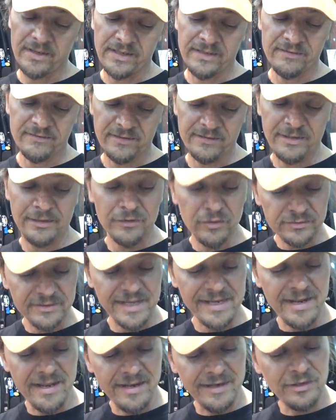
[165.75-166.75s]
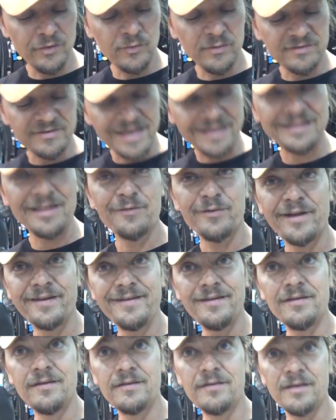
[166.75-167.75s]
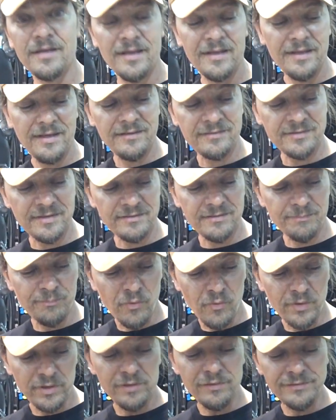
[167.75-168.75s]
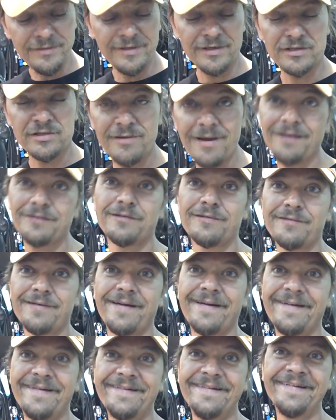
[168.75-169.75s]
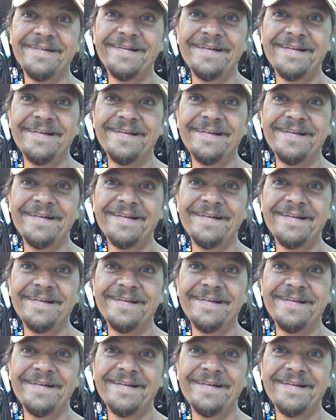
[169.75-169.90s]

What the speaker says: And he said he looked at it and he knew exactly what I needed. He says, "Boy, you need a tractor rod."